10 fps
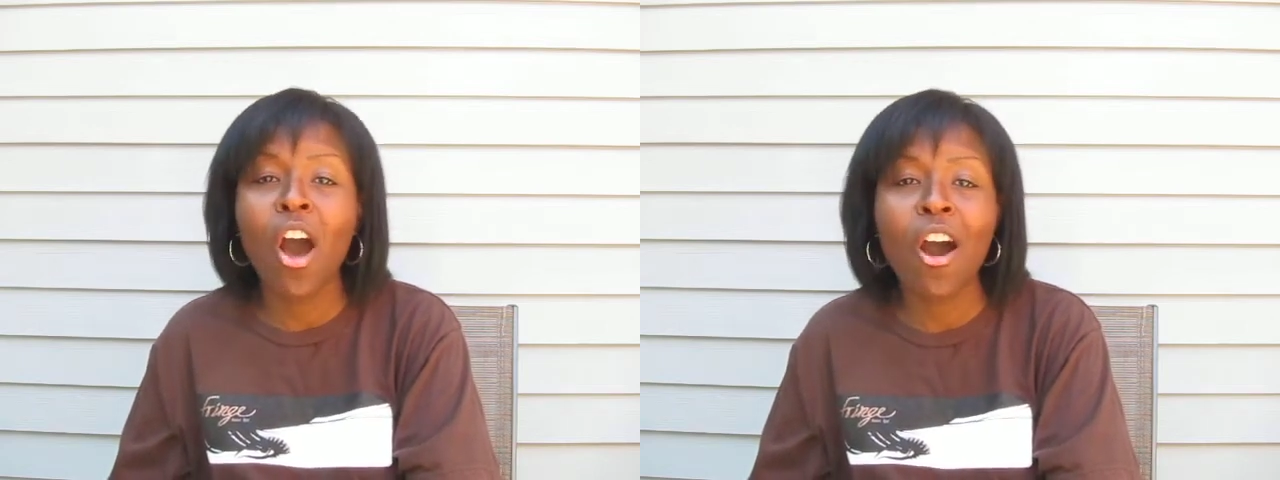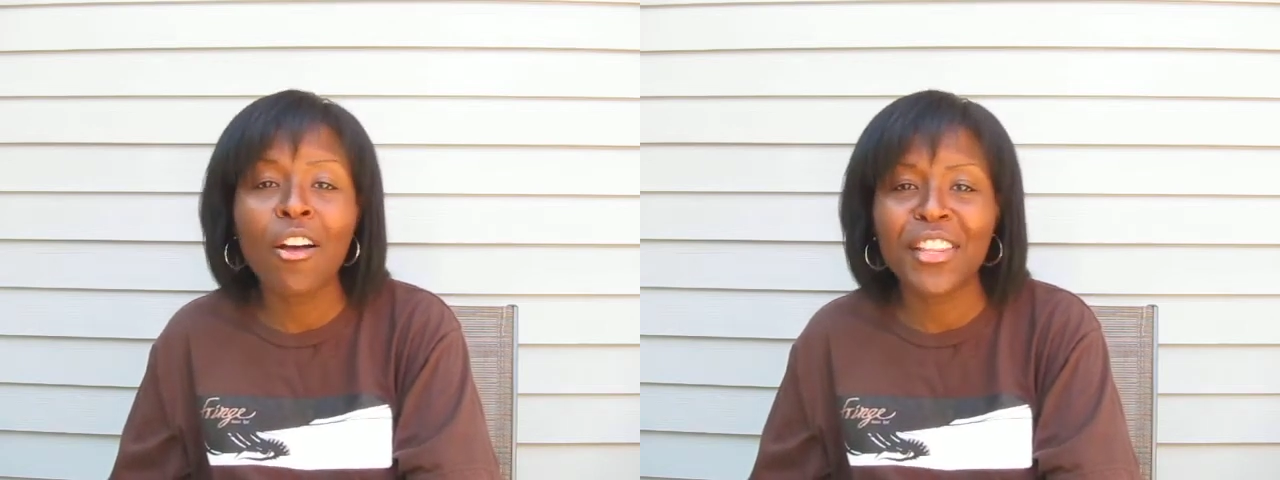
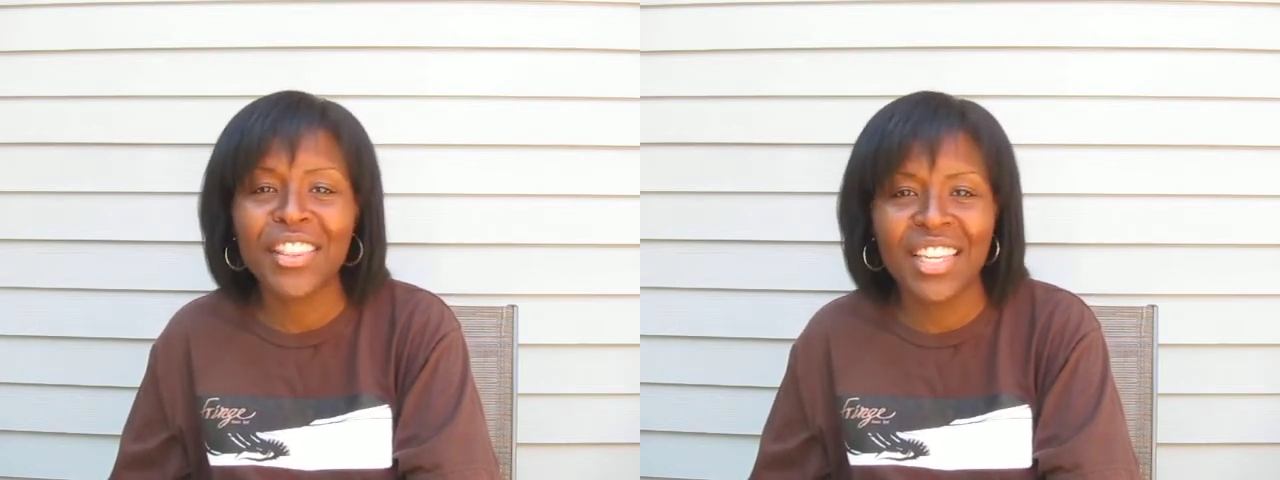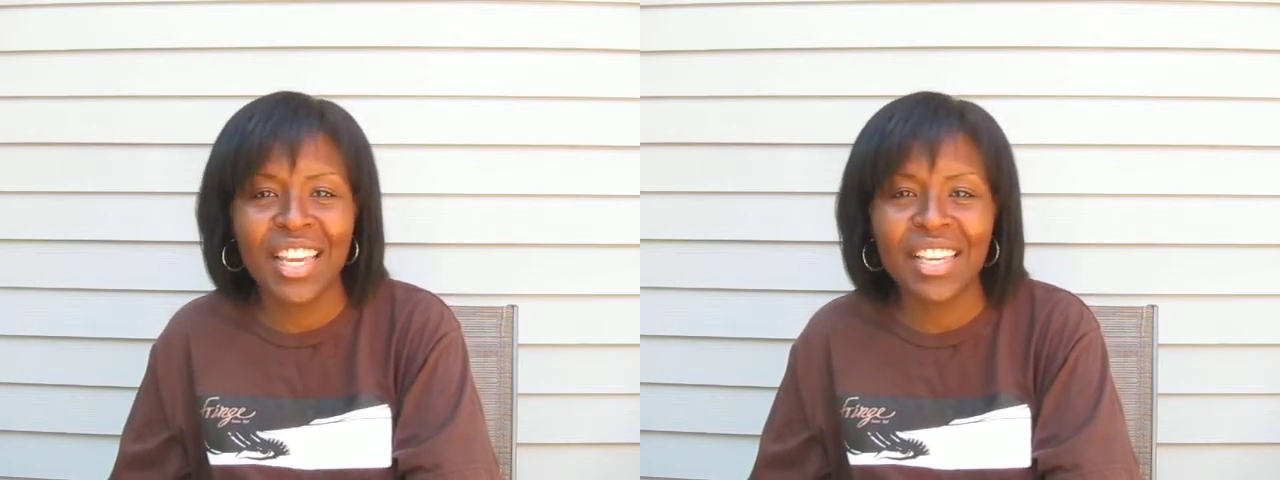all the
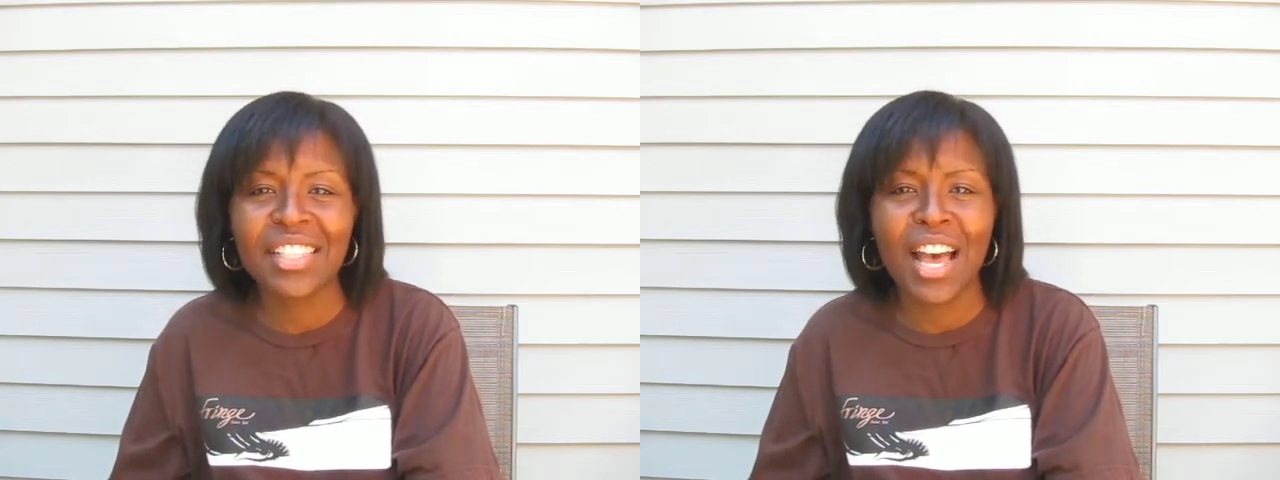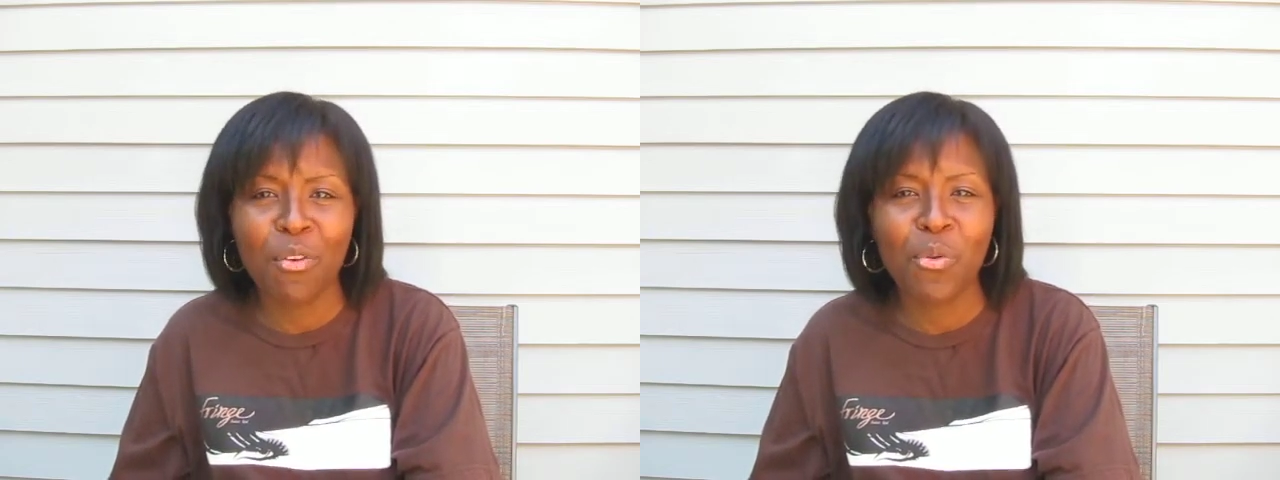things
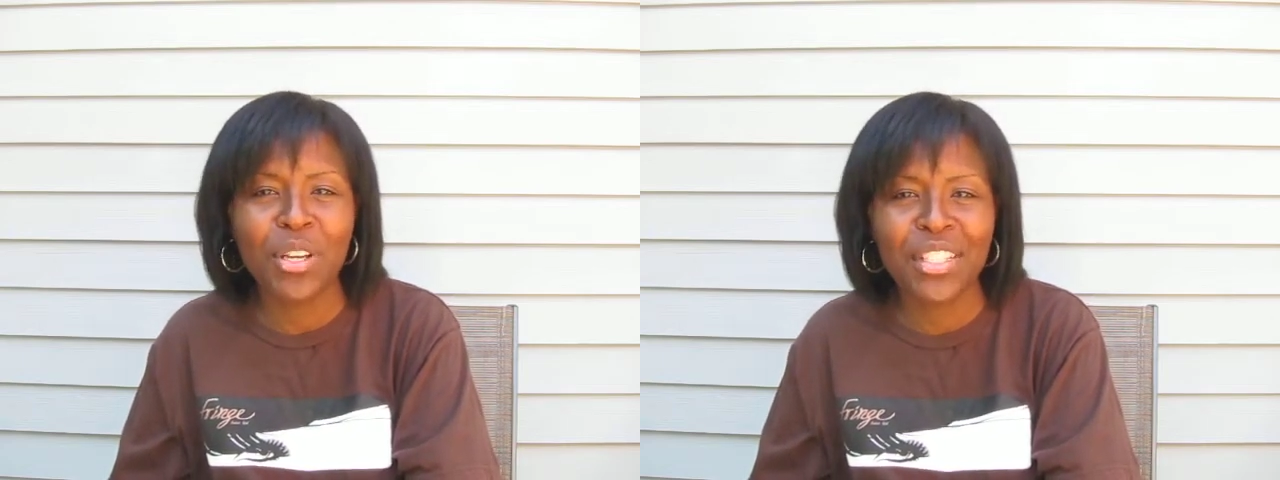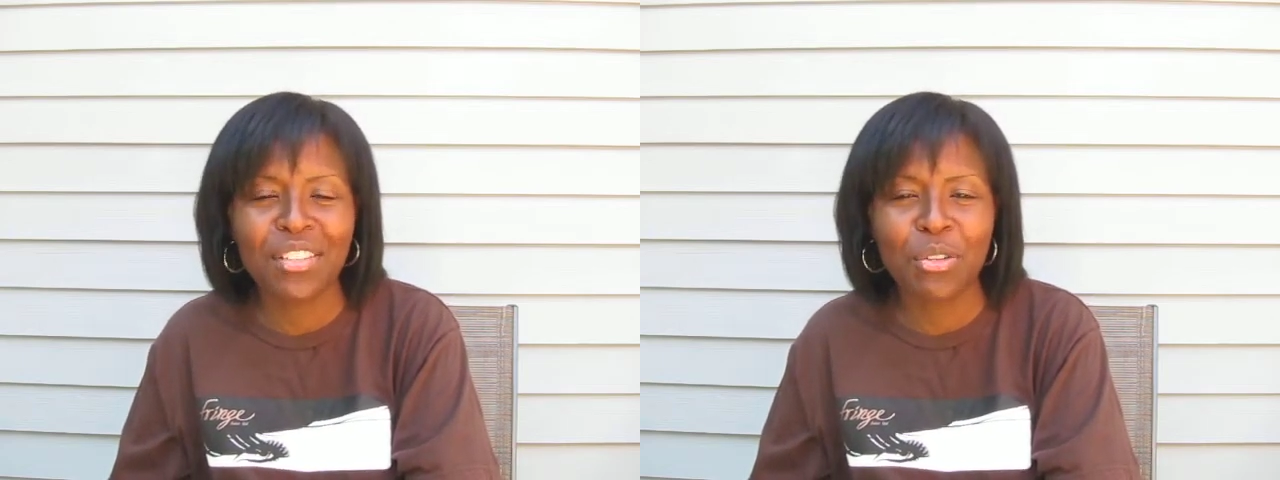I
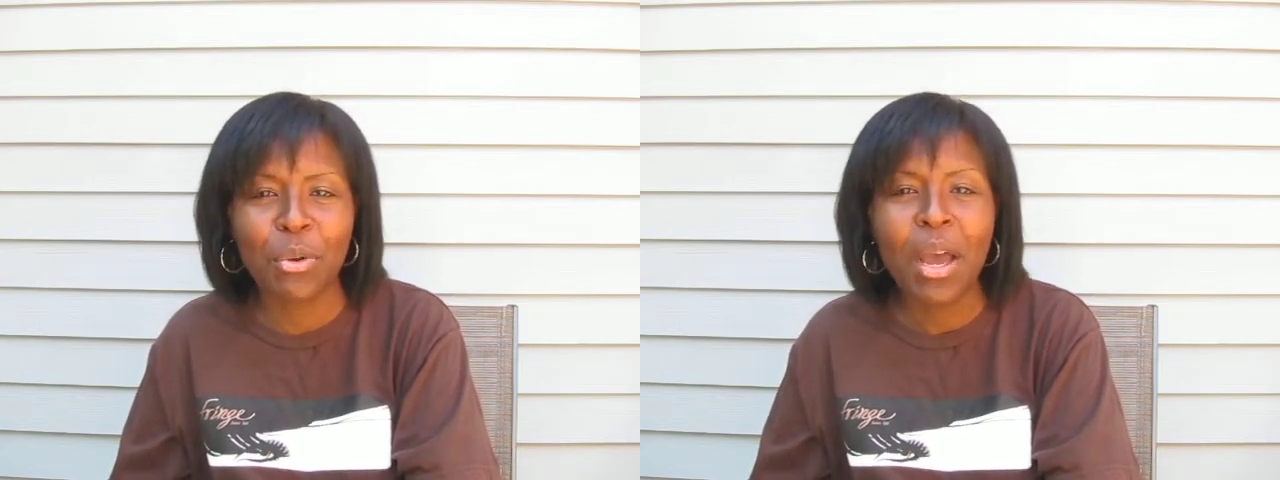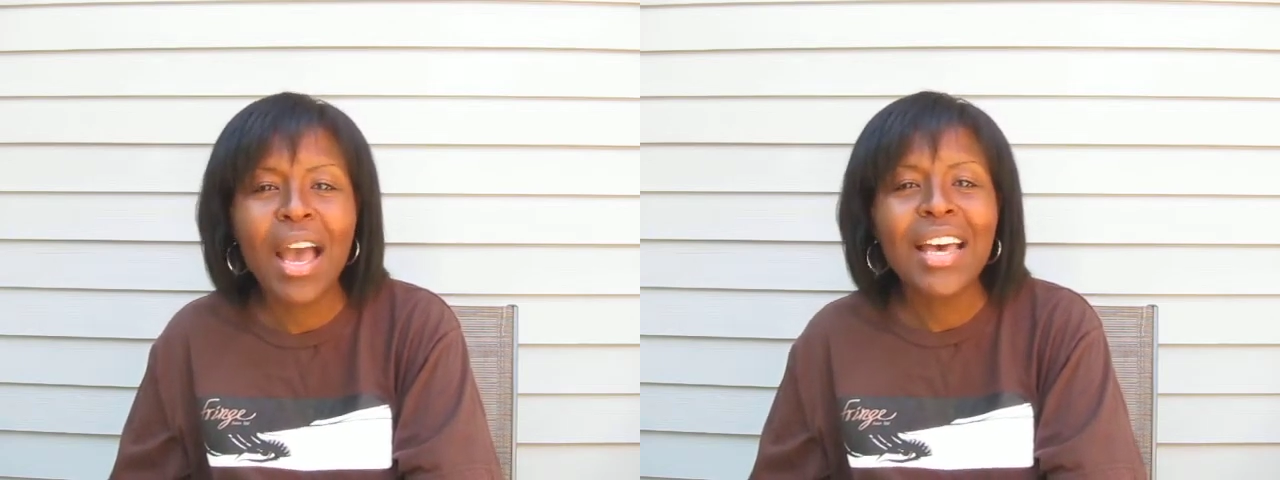want to do.